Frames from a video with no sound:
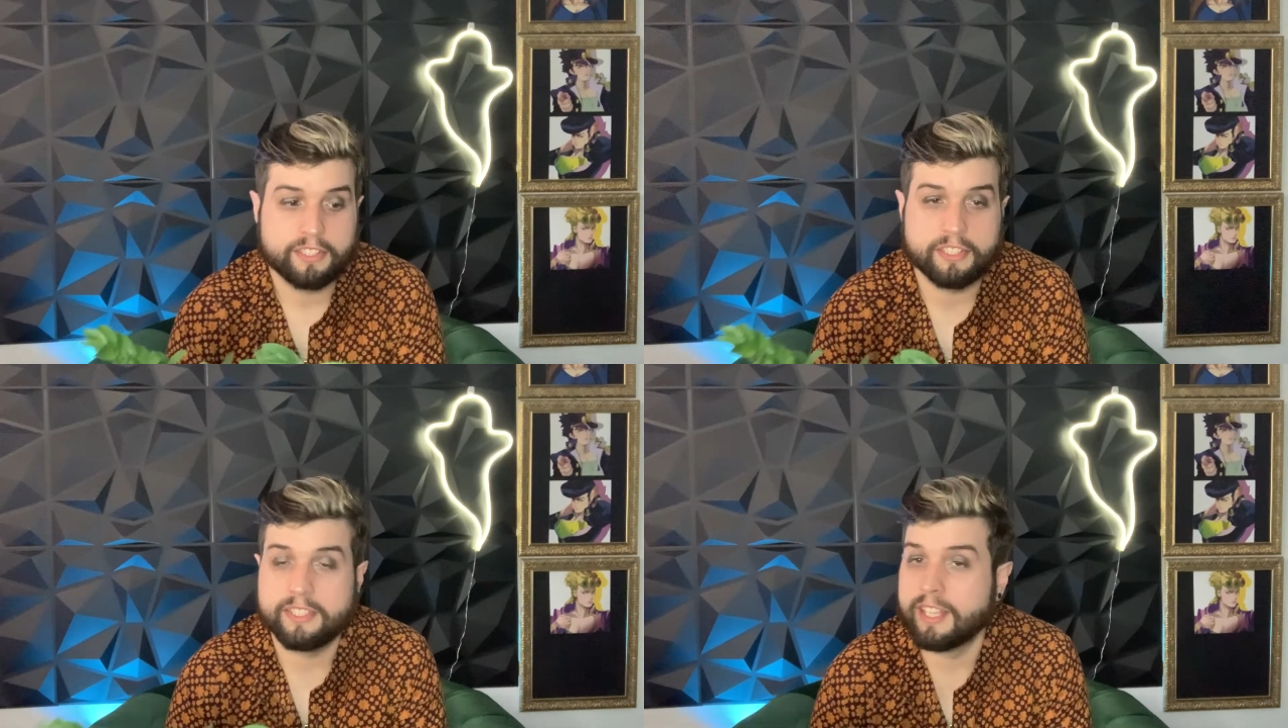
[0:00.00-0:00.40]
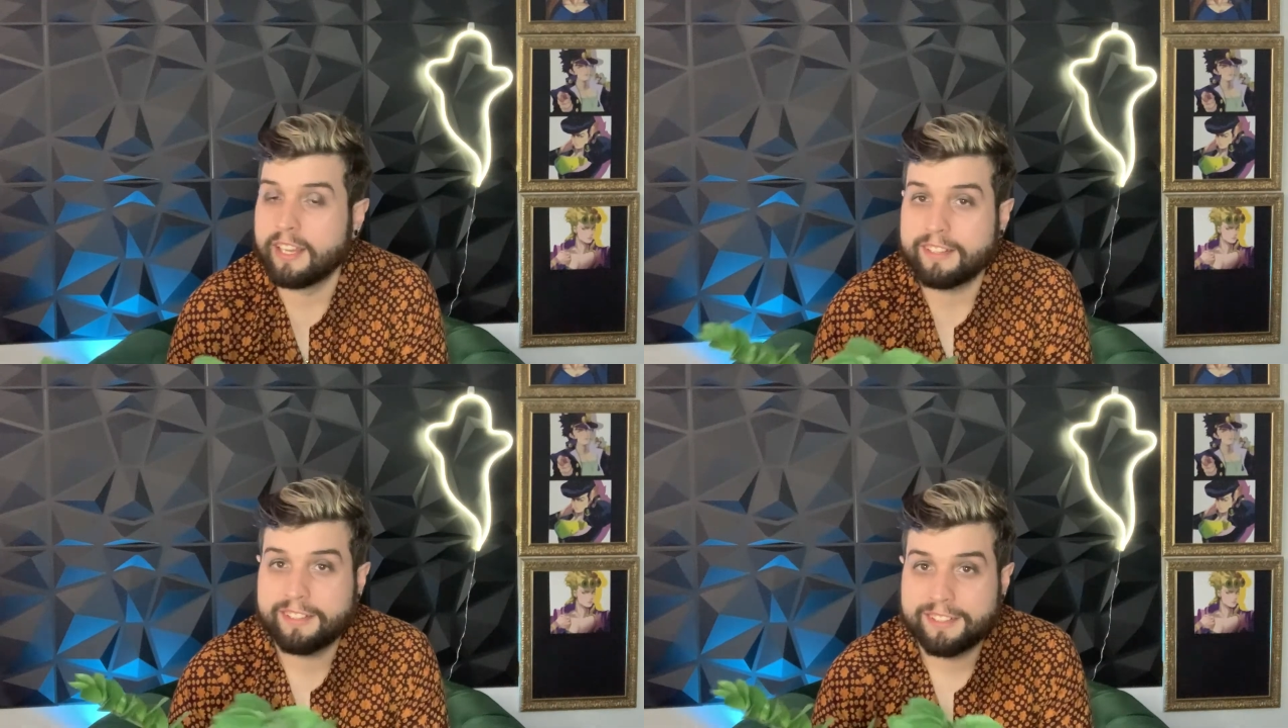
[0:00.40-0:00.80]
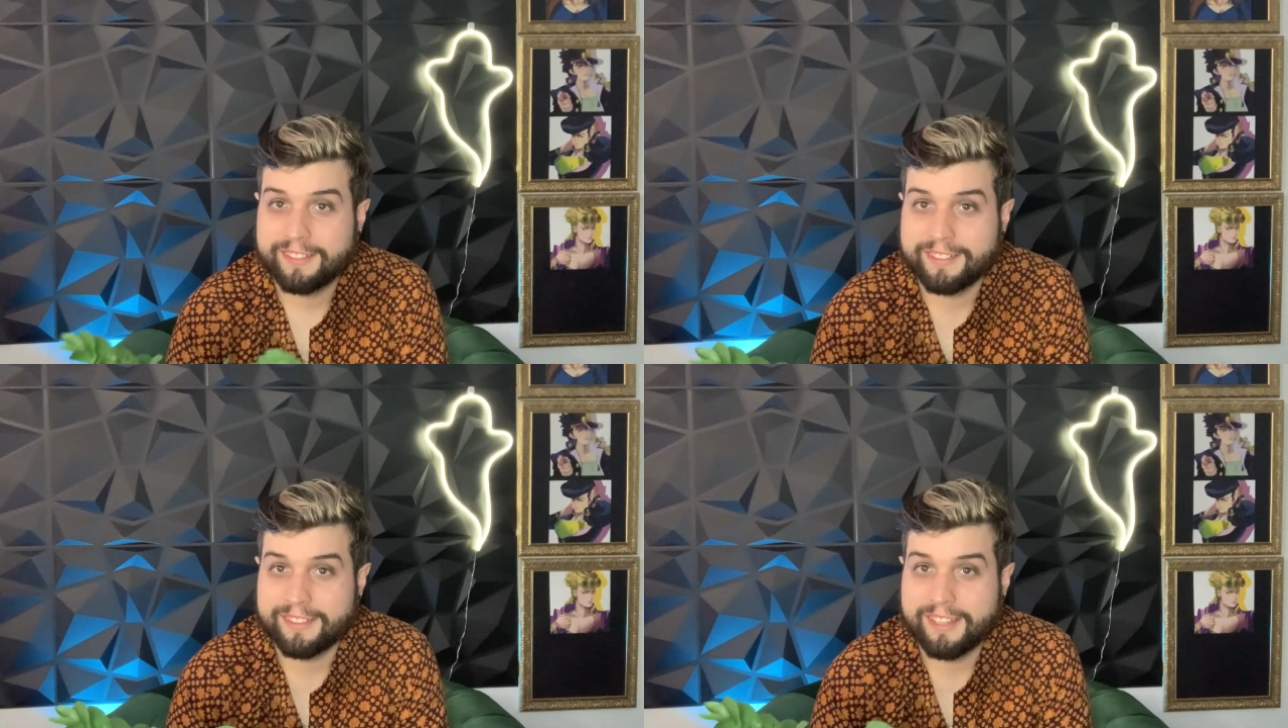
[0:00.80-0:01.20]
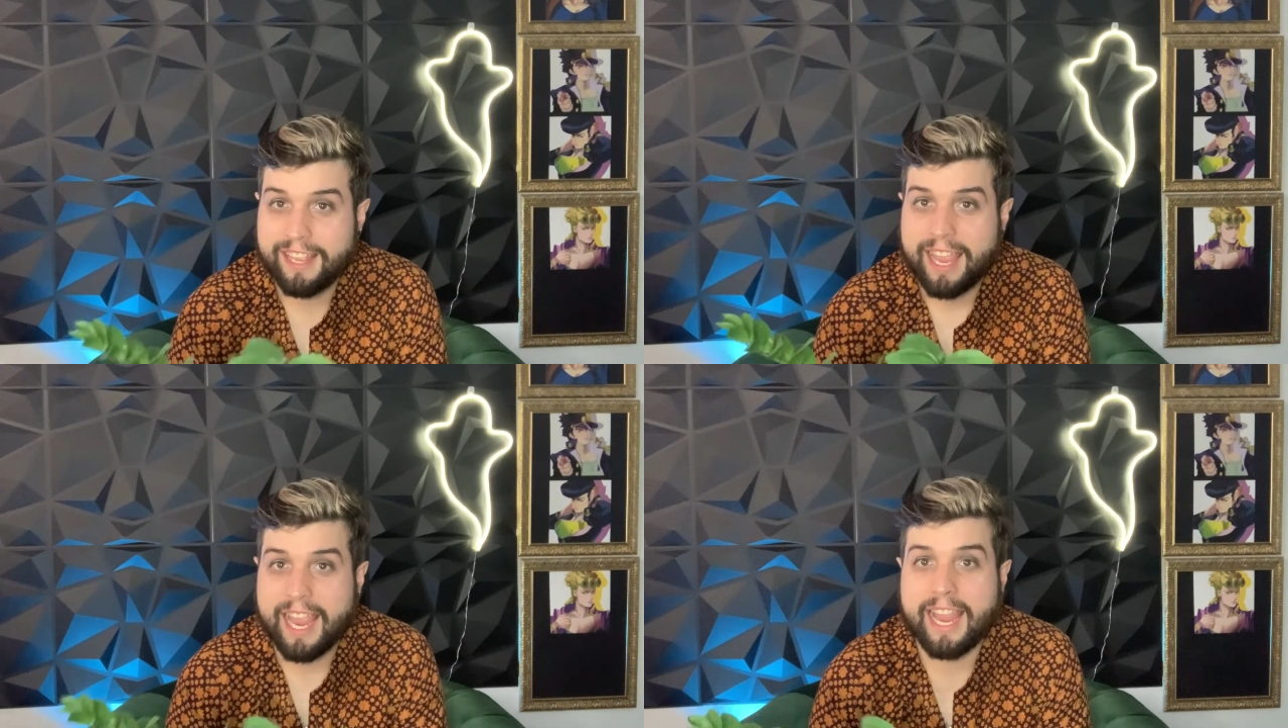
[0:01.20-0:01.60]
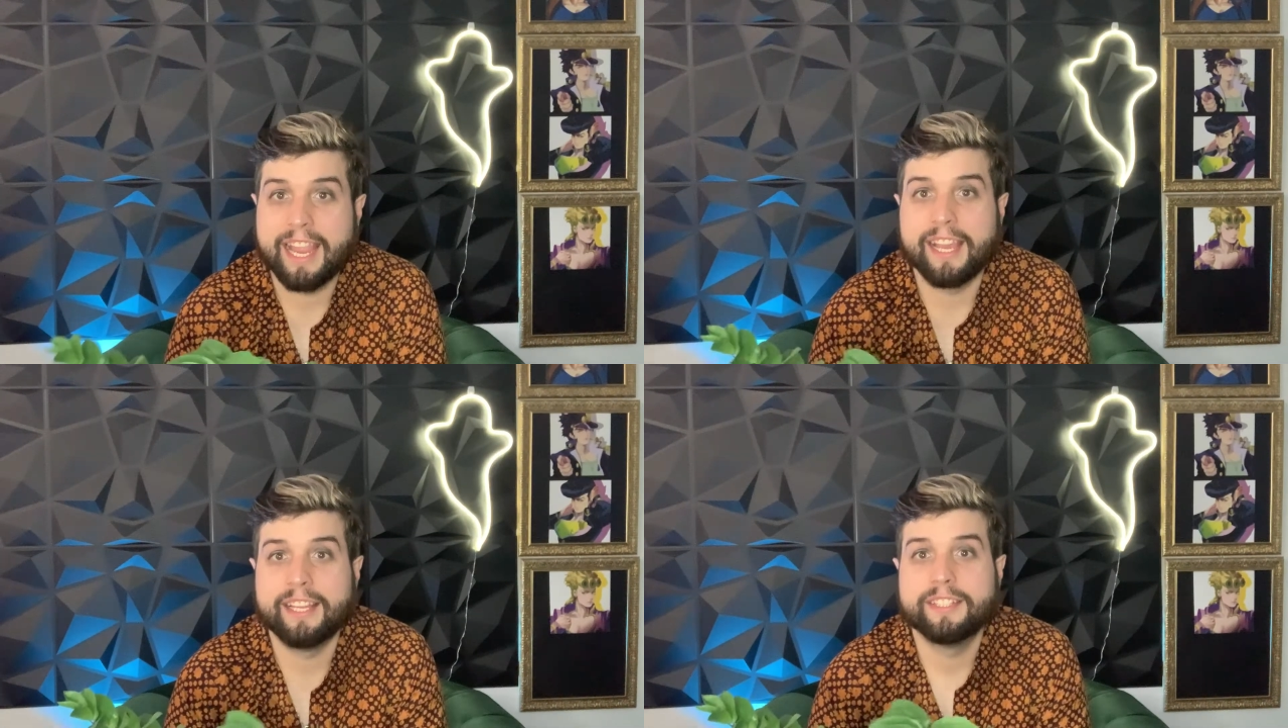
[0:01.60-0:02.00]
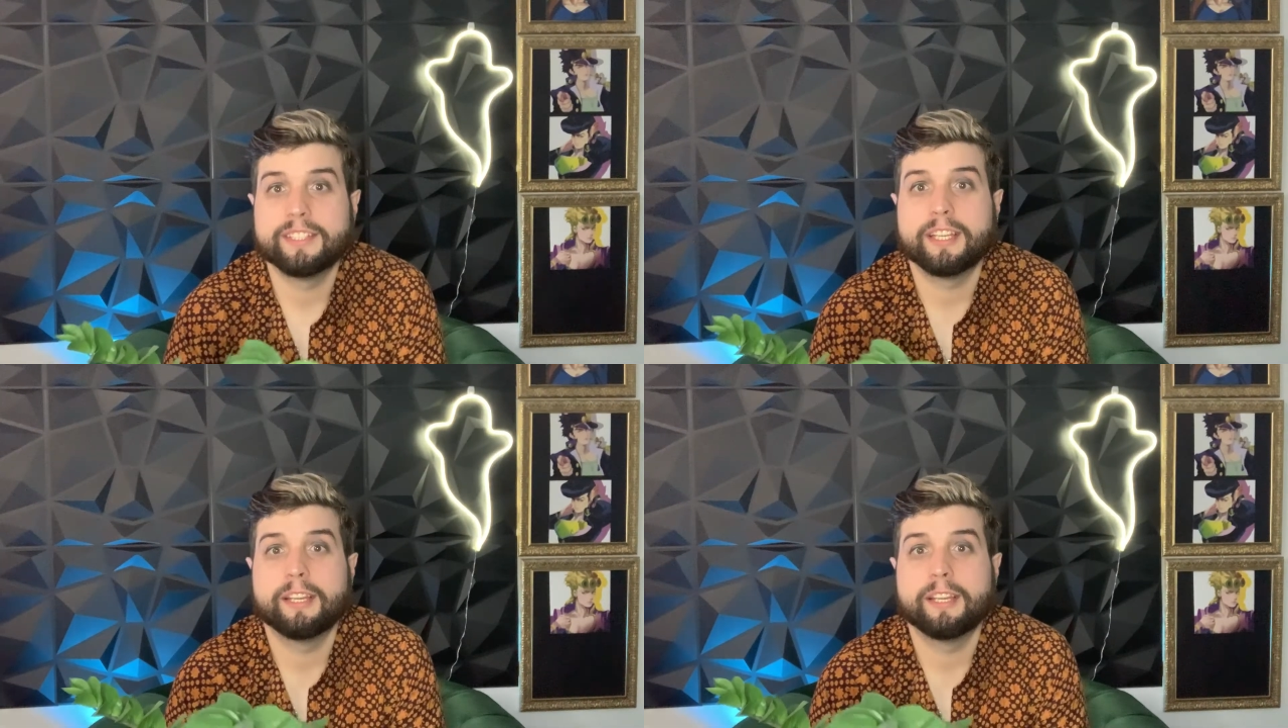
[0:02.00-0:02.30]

Good luck, and